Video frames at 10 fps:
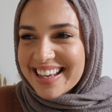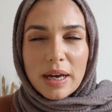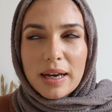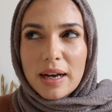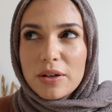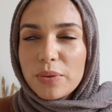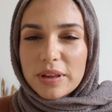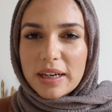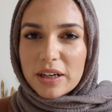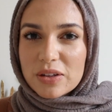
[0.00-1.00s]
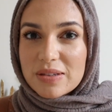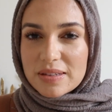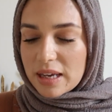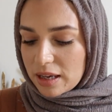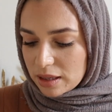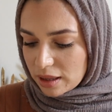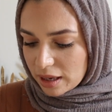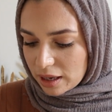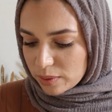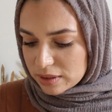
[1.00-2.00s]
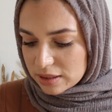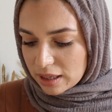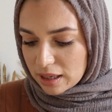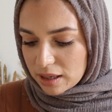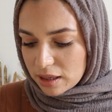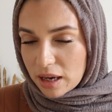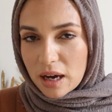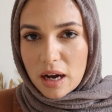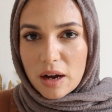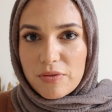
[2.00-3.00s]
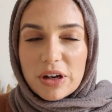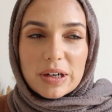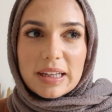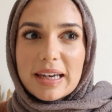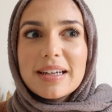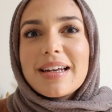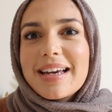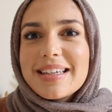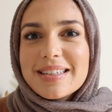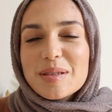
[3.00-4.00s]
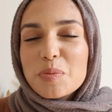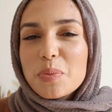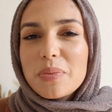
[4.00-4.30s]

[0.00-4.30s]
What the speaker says: I don't think I could say that I was like a very like nice,